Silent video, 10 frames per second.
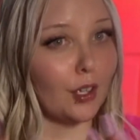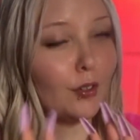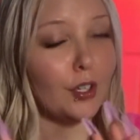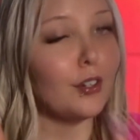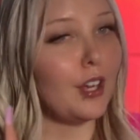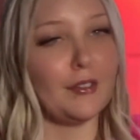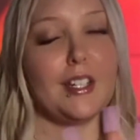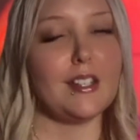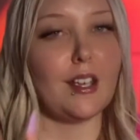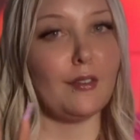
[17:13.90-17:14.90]
You don't have to
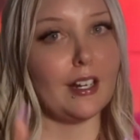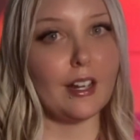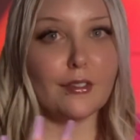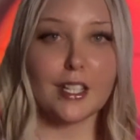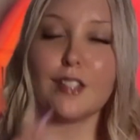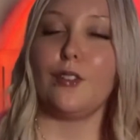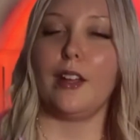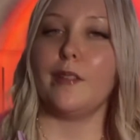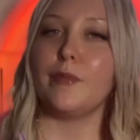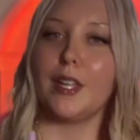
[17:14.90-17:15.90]
decide right now. That's
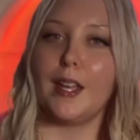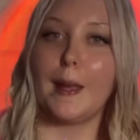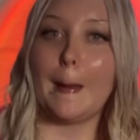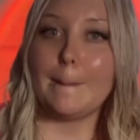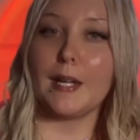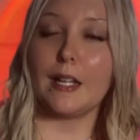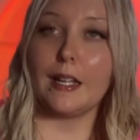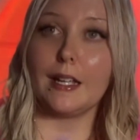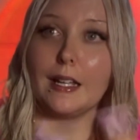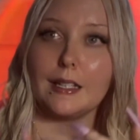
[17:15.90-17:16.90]
okay.
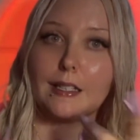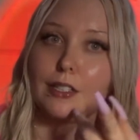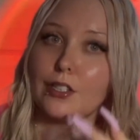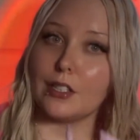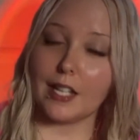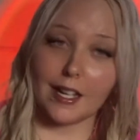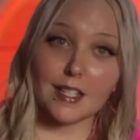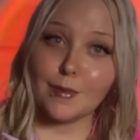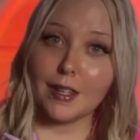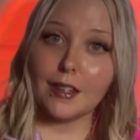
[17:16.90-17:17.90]
But
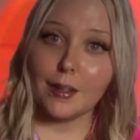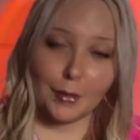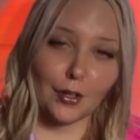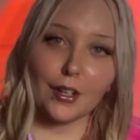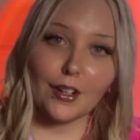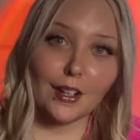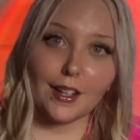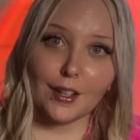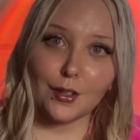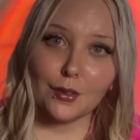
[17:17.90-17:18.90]
text me. Let me know how your day
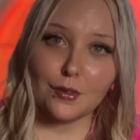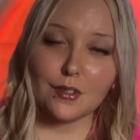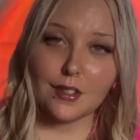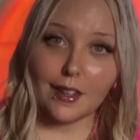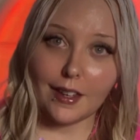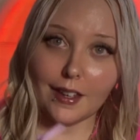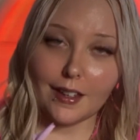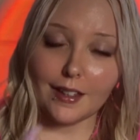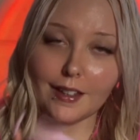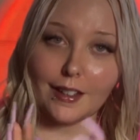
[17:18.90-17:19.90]
goes.
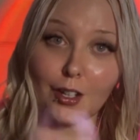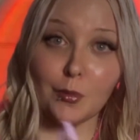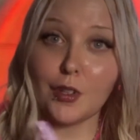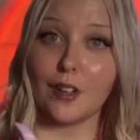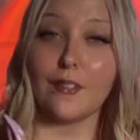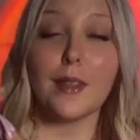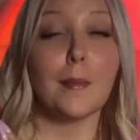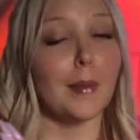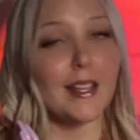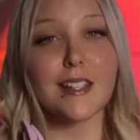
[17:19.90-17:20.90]
And I hope you have the
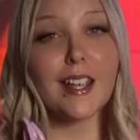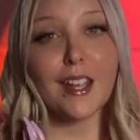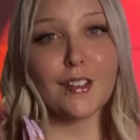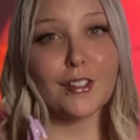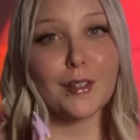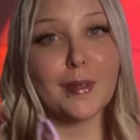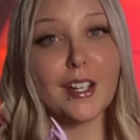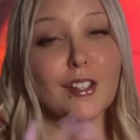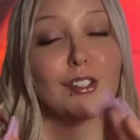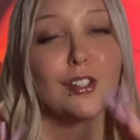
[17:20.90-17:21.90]
best night ever
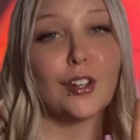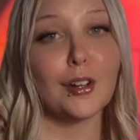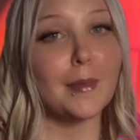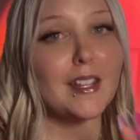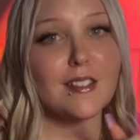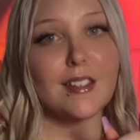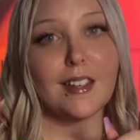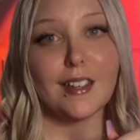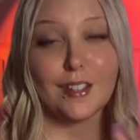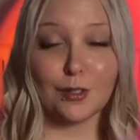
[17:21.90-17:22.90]
because you're
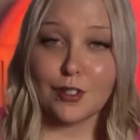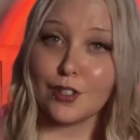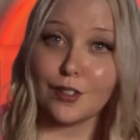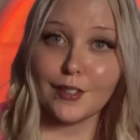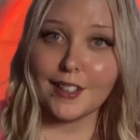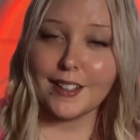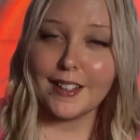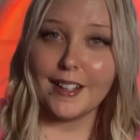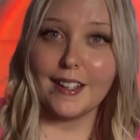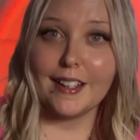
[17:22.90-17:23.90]
amazing and you deserve it.
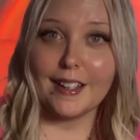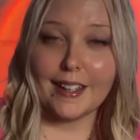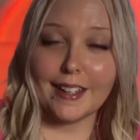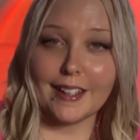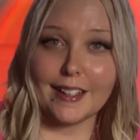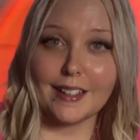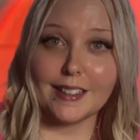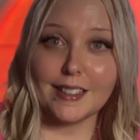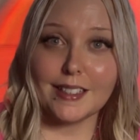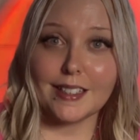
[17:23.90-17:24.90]

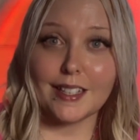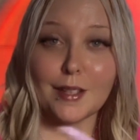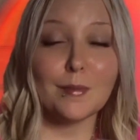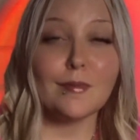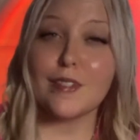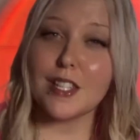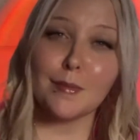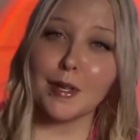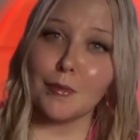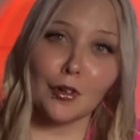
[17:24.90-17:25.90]
And come visit
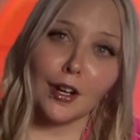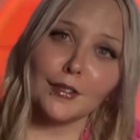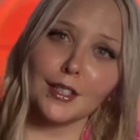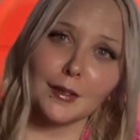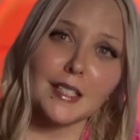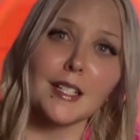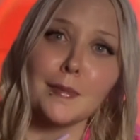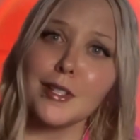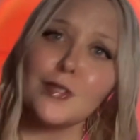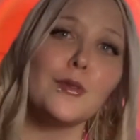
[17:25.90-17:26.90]
me more often because I
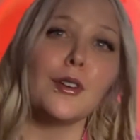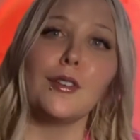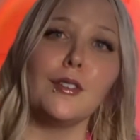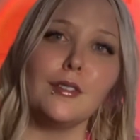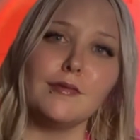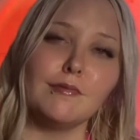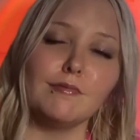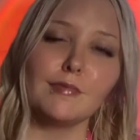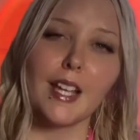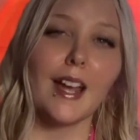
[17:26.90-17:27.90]
miss you, girl.
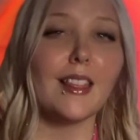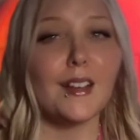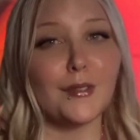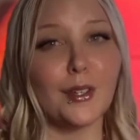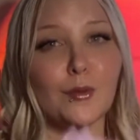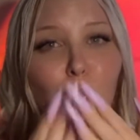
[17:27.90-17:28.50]
I love you.